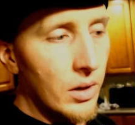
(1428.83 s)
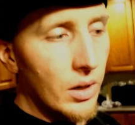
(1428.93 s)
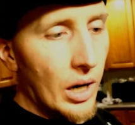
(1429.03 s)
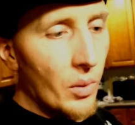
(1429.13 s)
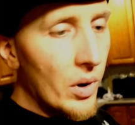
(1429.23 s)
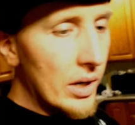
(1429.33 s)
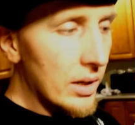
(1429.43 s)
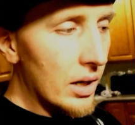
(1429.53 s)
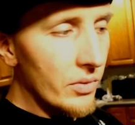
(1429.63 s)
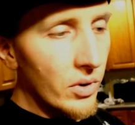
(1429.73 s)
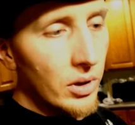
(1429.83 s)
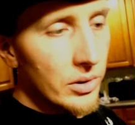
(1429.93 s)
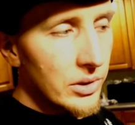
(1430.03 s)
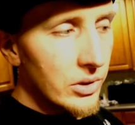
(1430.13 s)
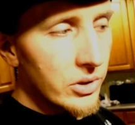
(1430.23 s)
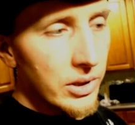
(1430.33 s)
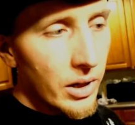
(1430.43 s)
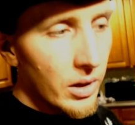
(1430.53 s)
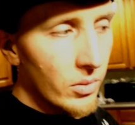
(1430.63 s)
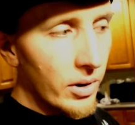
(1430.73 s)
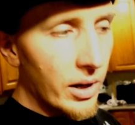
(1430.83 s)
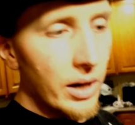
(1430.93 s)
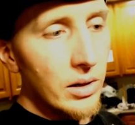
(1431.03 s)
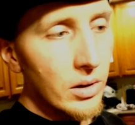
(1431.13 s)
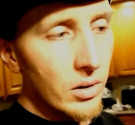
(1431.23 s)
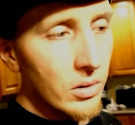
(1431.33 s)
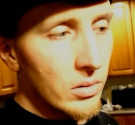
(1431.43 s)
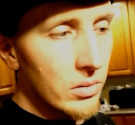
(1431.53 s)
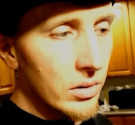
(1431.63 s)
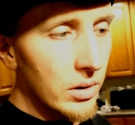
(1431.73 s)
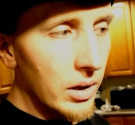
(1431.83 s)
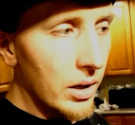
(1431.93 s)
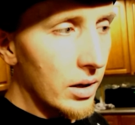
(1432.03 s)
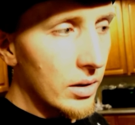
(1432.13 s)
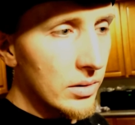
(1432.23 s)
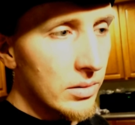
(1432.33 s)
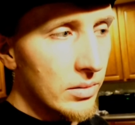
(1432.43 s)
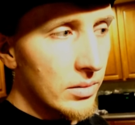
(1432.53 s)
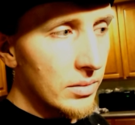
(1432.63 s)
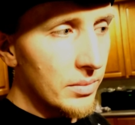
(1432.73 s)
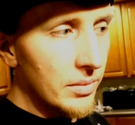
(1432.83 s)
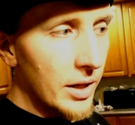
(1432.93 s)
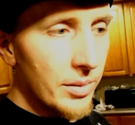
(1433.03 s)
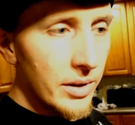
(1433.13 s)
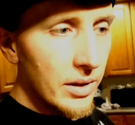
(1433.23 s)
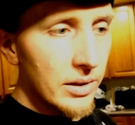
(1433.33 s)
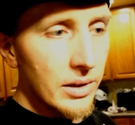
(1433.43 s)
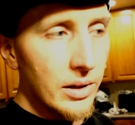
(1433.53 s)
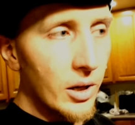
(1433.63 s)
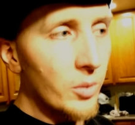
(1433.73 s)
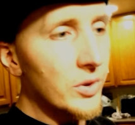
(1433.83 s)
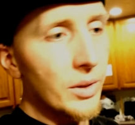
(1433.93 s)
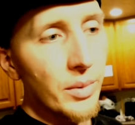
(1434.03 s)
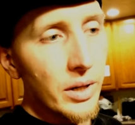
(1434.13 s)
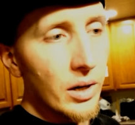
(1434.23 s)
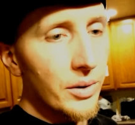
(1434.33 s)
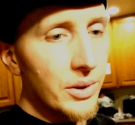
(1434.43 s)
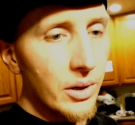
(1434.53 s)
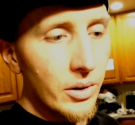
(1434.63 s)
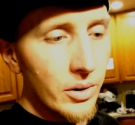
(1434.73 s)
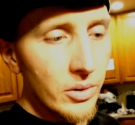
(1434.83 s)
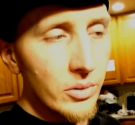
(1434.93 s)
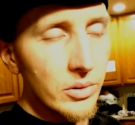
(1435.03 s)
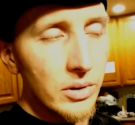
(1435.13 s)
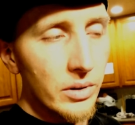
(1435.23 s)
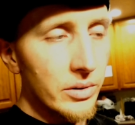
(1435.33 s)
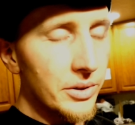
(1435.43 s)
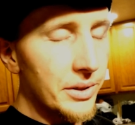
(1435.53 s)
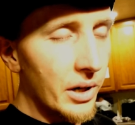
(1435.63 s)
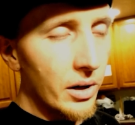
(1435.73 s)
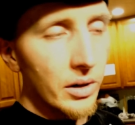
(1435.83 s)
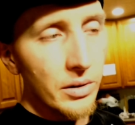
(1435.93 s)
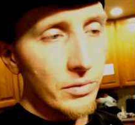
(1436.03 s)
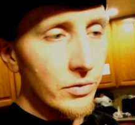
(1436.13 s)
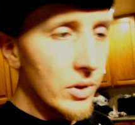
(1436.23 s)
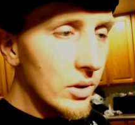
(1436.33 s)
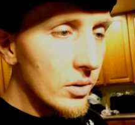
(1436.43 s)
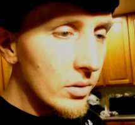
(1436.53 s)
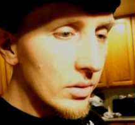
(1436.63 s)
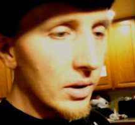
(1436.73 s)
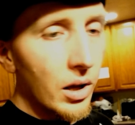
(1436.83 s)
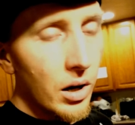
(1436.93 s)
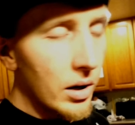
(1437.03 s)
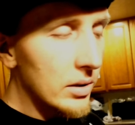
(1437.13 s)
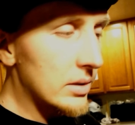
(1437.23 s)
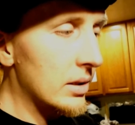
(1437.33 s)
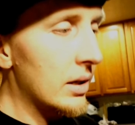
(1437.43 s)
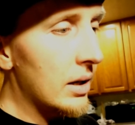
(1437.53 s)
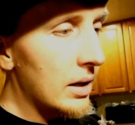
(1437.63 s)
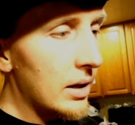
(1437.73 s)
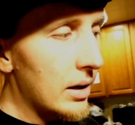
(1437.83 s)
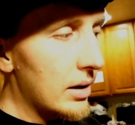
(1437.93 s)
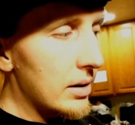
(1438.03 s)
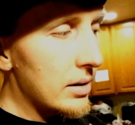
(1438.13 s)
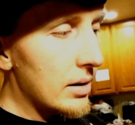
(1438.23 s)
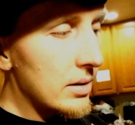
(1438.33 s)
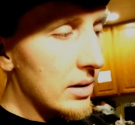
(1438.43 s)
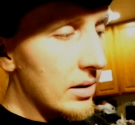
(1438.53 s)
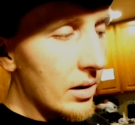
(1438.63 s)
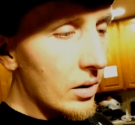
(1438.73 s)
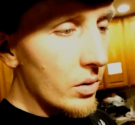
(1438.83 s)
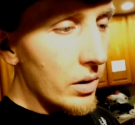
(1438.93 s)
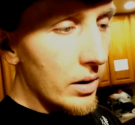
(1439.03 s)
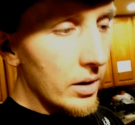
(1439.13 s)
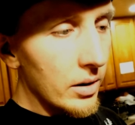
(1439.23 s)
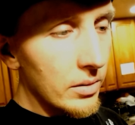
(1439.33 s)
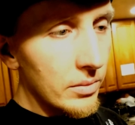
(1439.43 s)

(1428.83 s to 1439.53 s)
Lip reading: I want to divulge and share what I know, and maybe this can help somebody out there who's stuck, confused, lost, doesn't know